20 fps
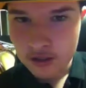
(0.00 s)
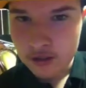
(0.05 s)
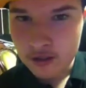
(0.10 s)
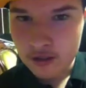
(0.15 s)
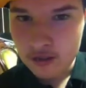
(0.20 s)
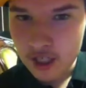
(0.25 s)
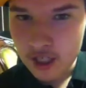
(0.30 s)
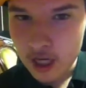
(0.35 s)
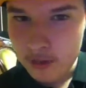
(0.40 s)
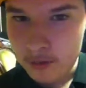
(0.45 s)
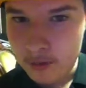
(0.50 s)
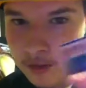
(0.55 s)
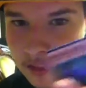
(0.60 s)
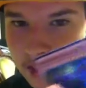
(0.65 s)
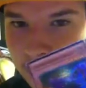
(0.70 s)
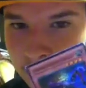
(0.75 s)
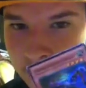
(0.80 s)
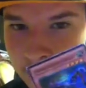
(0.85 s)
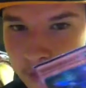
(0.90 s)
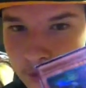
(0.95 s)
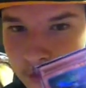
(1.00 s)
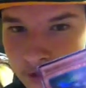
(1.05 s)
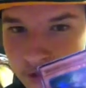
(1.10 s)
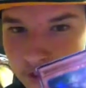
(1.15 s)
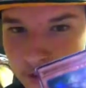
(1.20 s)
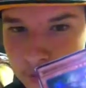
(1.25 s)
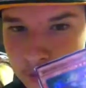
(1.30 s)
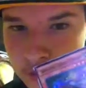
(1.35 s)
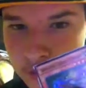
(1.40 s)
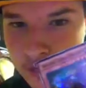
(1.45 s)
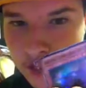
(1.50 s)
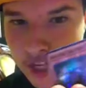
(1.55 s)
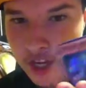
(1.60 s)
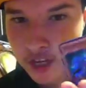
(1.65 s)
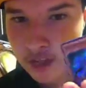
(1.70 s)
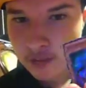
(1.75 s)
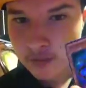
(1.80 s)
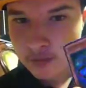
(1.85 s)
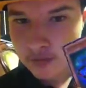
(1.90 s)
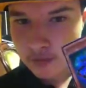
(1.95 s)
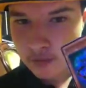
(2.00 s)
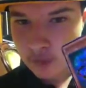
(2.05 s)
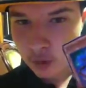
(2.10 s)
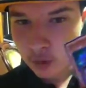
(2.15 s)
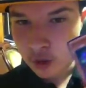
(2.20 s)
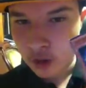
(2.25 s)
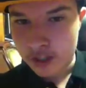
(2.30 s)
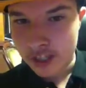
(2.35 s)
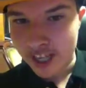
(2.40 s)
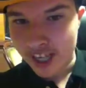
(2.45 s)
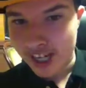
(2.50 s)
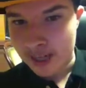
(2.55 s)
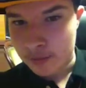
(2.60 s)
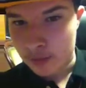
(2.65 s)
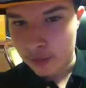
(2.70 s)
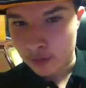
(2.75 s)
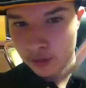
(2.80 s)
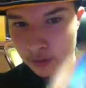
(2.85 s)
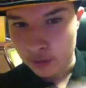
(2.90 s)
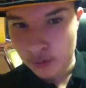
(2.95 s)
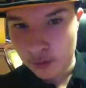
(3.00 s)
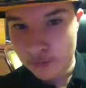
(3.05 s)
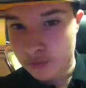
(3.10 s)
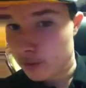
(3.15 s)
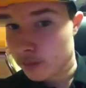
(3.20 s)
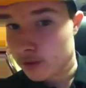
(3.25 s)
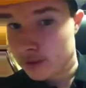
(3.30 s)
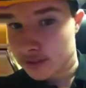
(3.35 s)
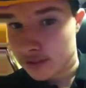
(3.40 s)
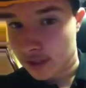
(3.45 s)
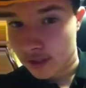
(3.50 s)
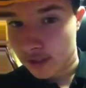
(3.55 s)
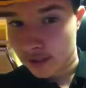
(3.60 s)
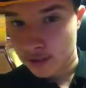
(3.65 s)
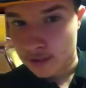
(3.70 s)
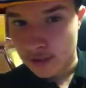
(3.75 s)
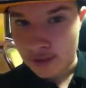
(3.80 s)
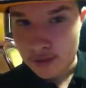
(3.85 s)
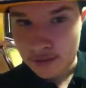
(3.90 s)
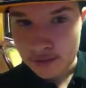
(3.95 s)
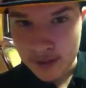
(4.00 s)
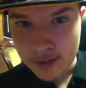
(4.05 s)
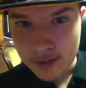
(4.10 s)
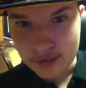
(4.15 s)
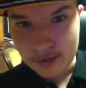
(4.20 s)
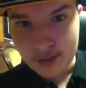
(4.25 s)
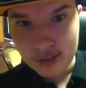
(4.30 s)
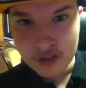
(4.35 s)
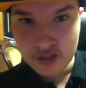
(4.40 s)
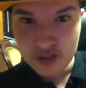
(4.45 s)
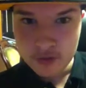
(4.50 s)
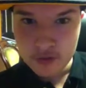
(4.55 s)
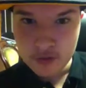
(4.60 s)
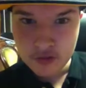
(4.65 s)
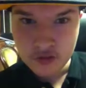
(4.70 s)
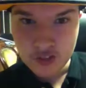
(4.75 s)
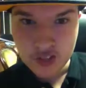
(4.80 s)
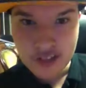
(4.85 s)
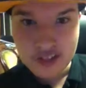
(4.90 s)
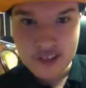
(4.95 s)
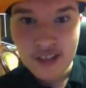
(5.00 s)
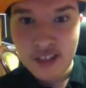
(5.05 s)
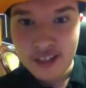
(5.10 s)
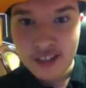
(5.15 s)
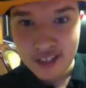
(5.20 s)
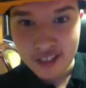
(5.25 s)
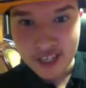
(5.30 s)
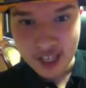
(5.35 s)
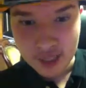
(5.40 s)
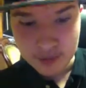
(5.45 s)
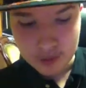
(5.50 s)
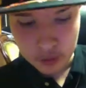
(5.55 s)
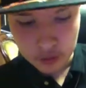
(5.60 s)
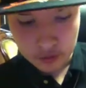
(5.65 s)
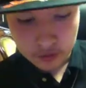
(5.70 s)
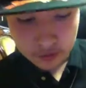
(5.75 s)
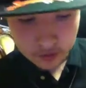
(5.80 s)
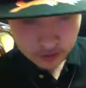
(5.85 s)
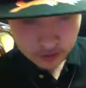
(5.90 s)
Chronomally Cabrera Trebuchet, or a Catapult, or whatever you want to say. Basically, a Trebuchet is like a Catapult.